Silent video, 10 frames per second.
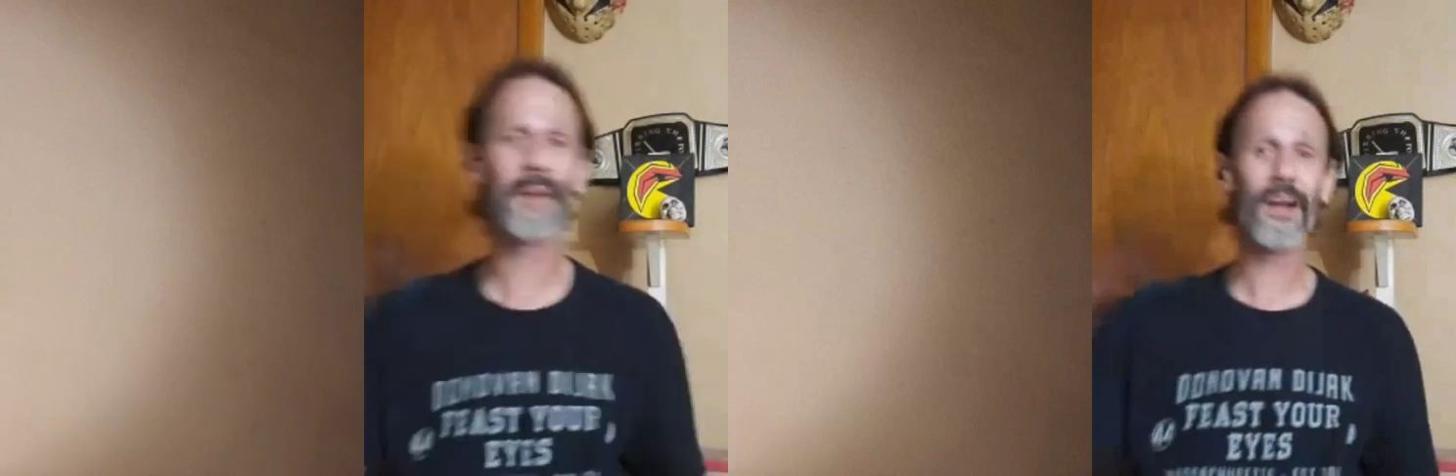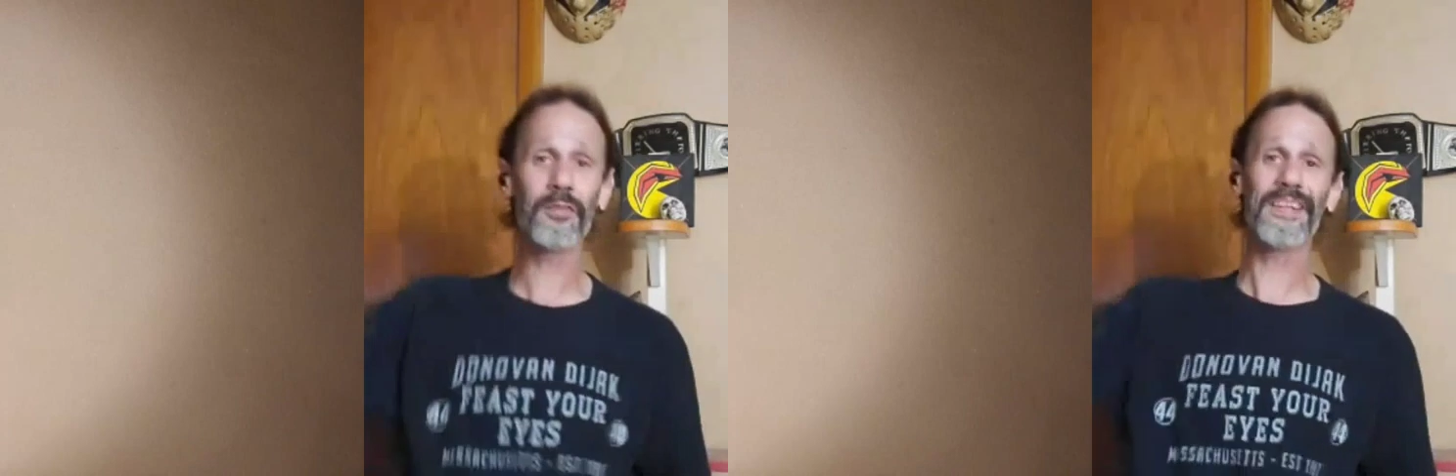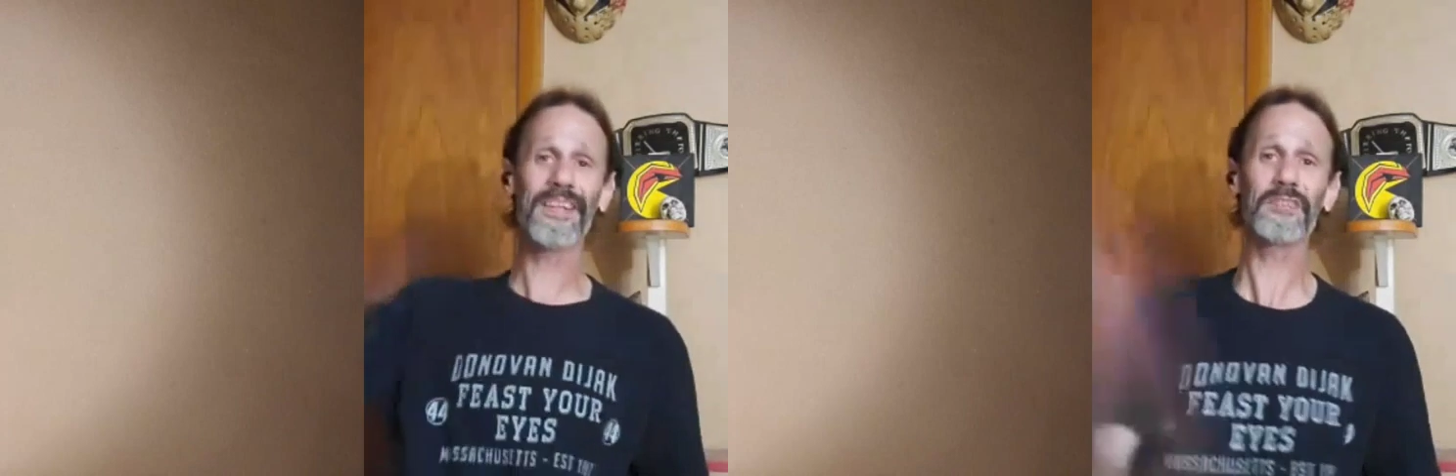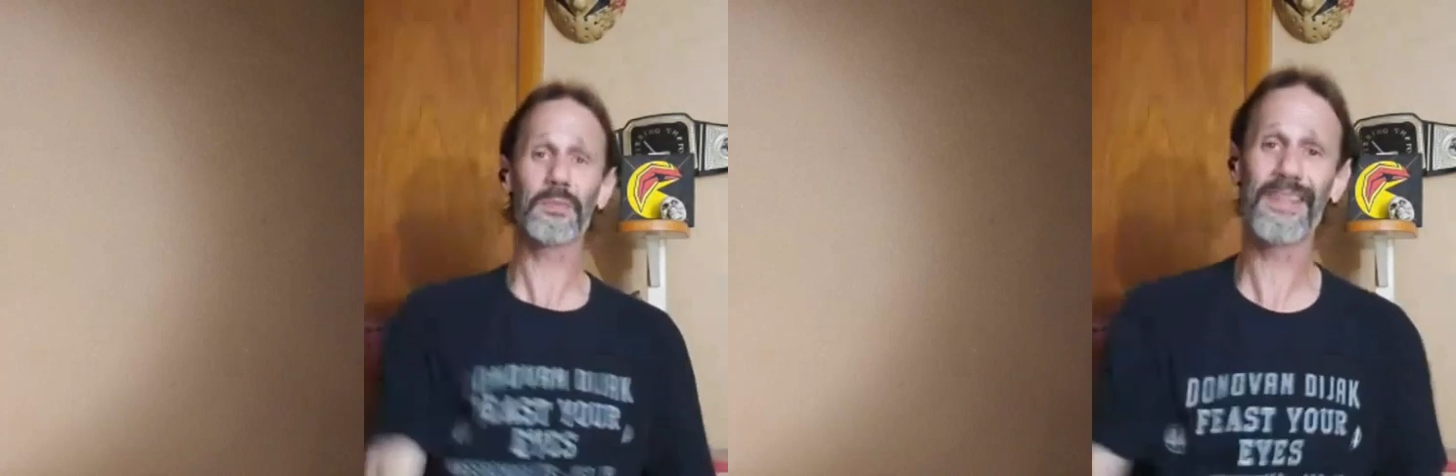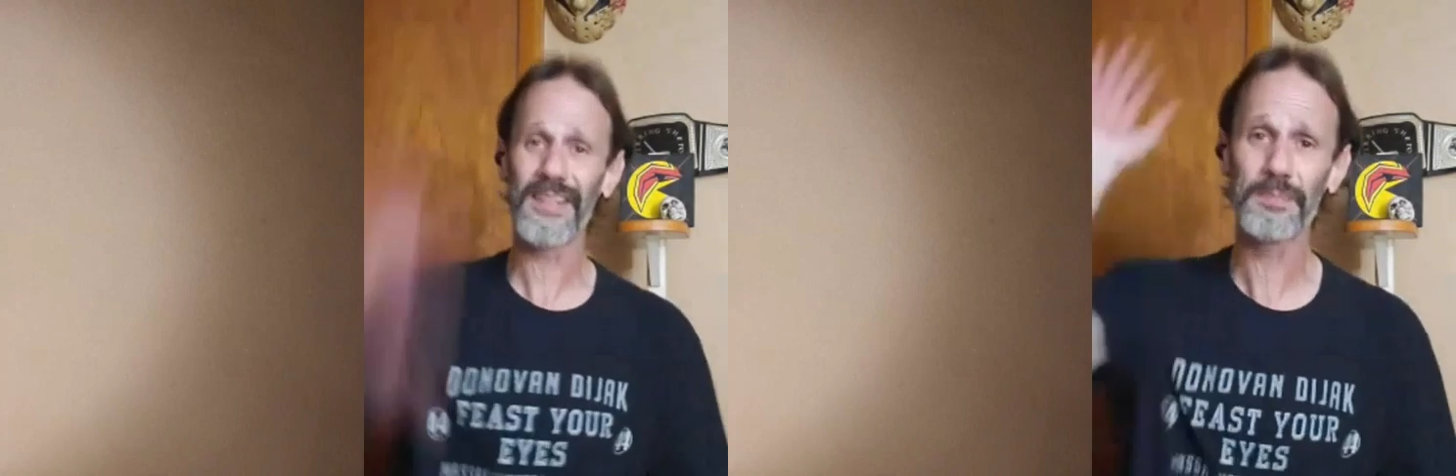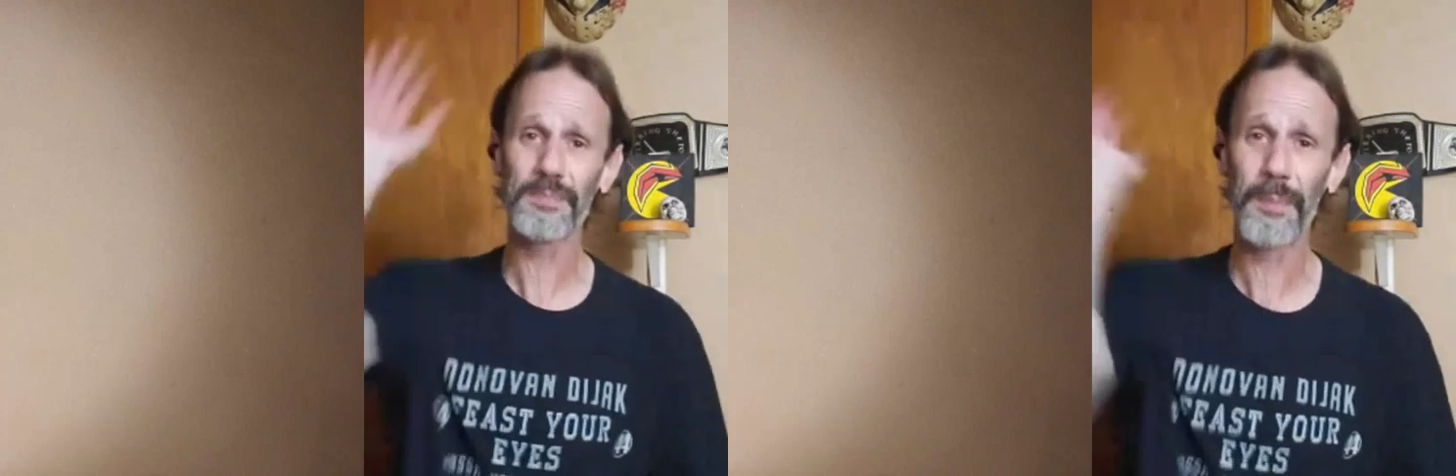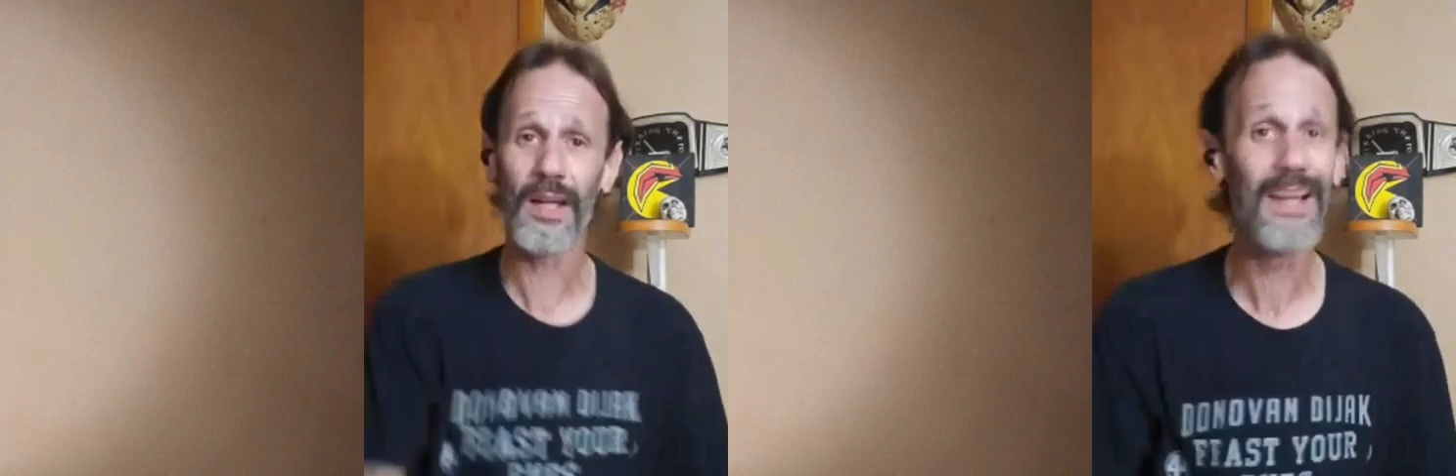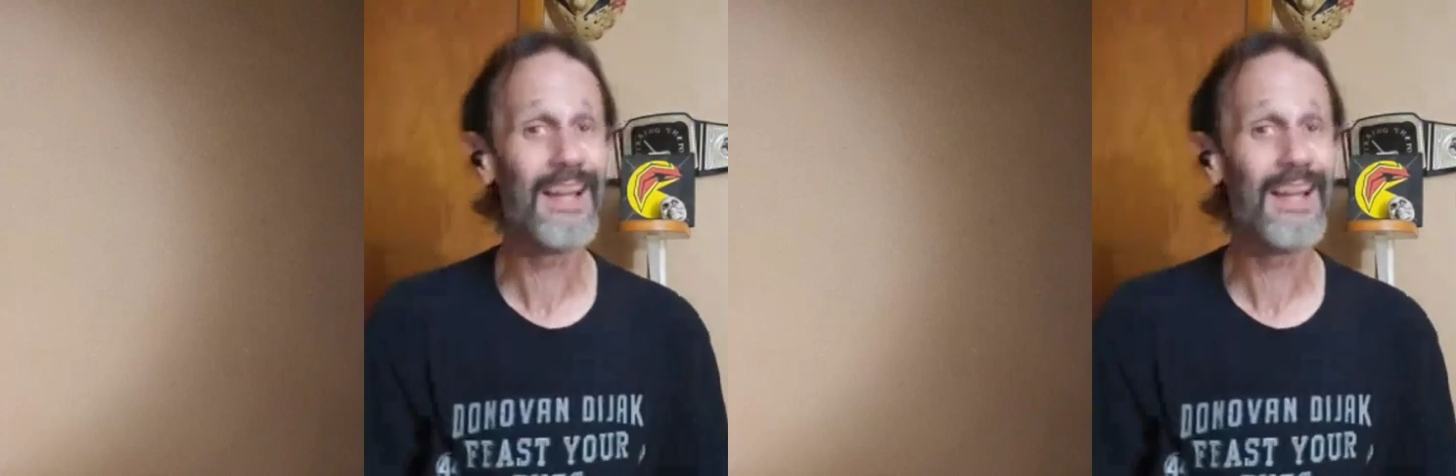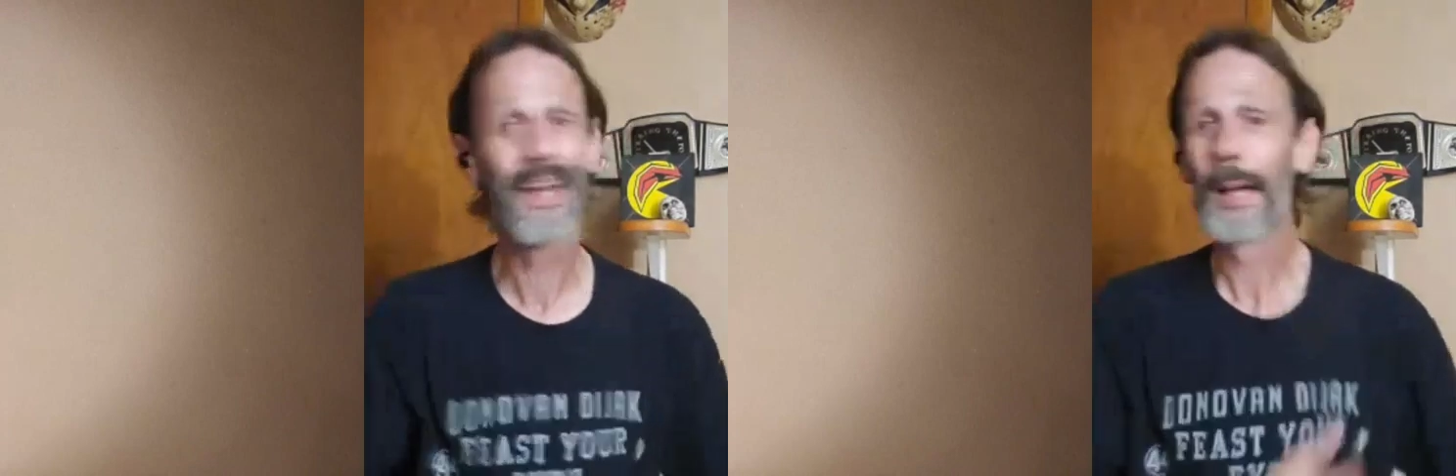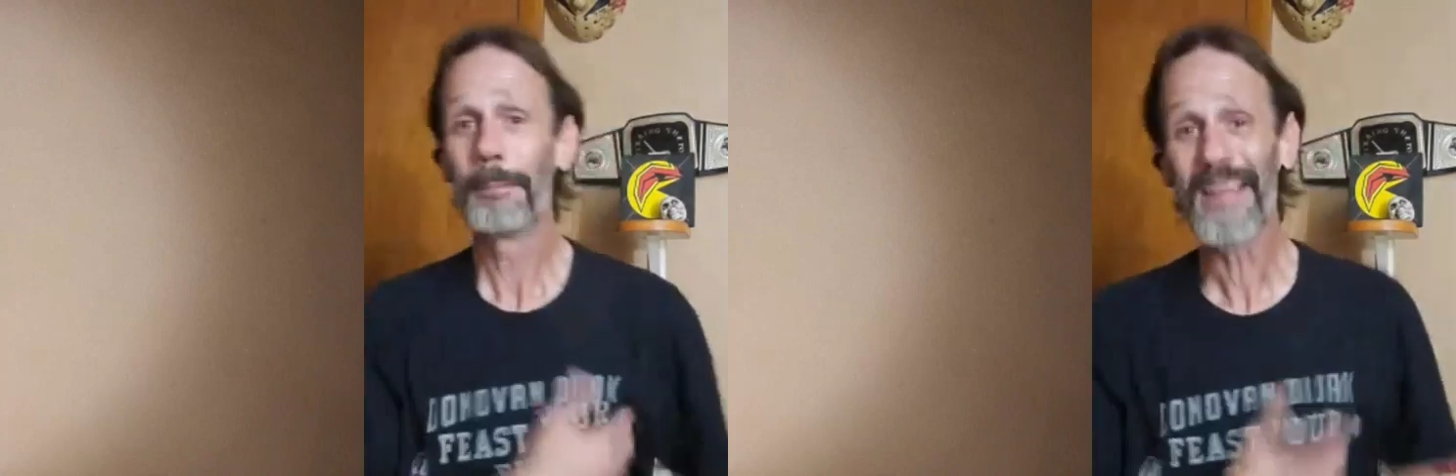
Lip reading: best for my health. It is what it is, but